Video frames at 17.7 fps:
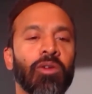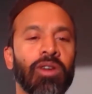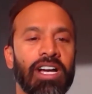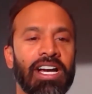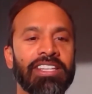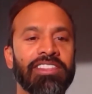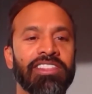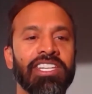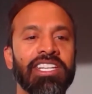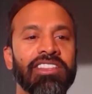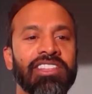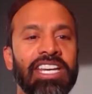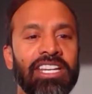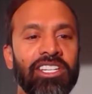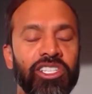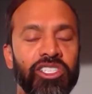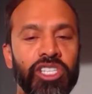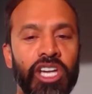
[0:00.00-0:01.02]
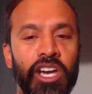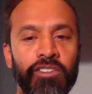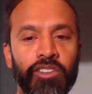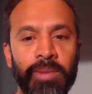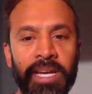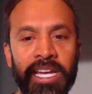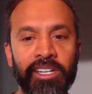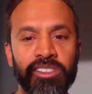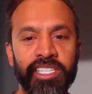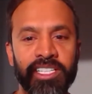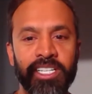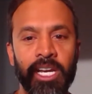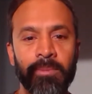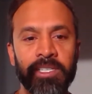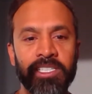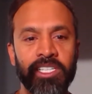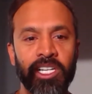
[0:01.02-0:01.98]
I think that soft matters like
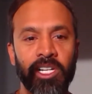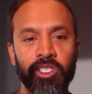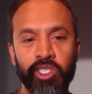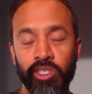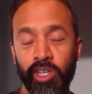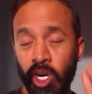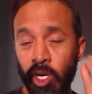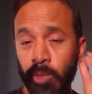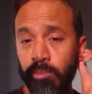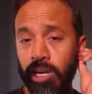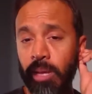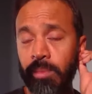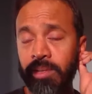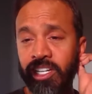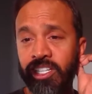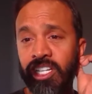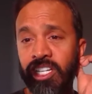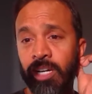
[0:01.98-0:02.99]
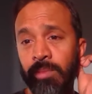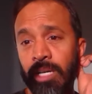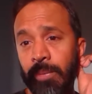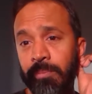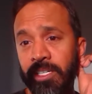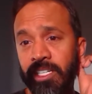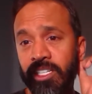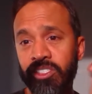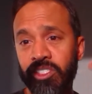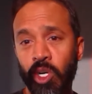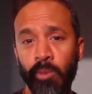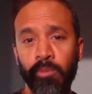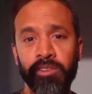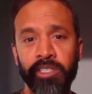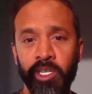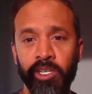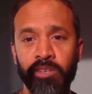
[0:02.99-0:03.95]
company culture aren't probably going to come up because
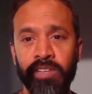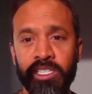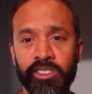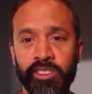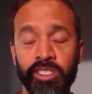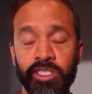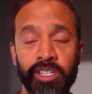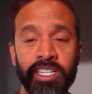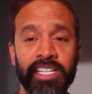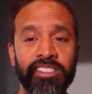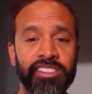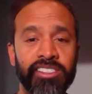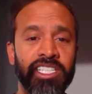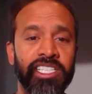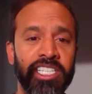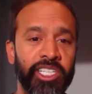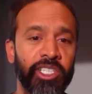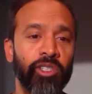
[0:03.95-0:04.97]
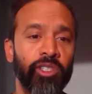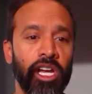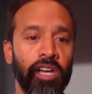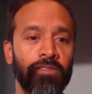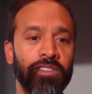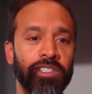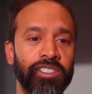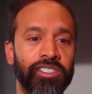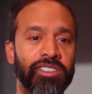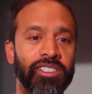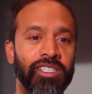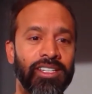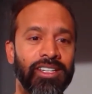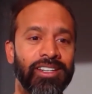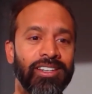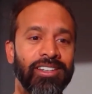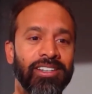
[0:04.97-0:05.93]
hopefully your investors are not sitting in your office,
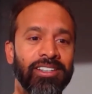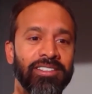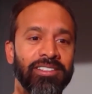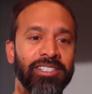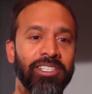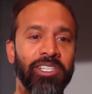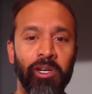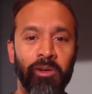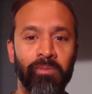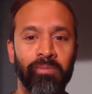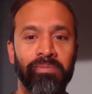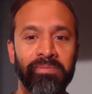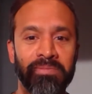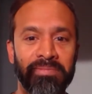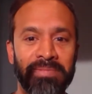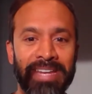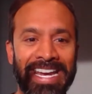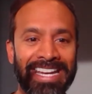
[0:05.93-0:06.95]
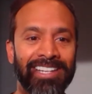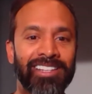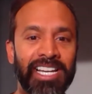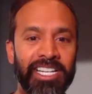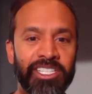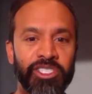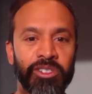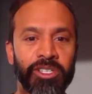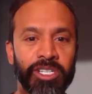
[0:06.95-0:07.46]
analyzing your